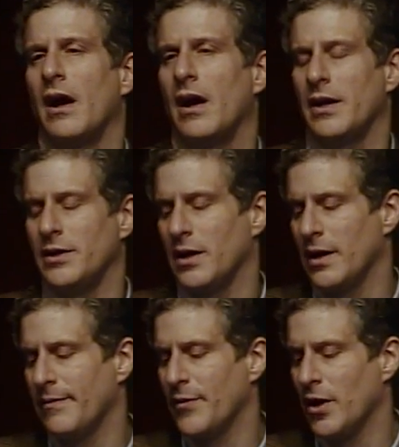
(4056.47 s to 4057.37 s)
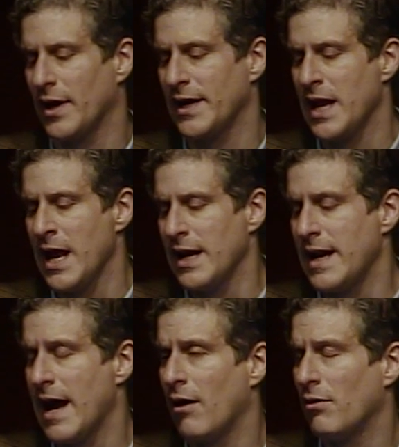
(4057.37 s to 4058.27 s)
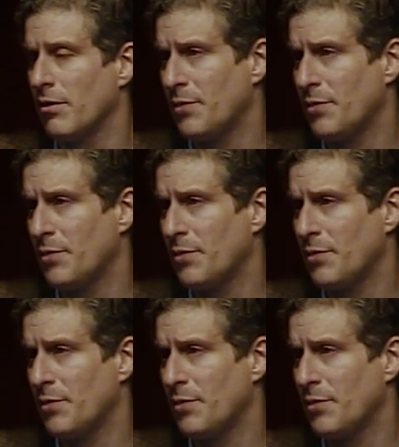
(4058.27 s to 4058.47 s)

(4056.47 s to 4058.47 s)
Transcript: On, um, on. Now,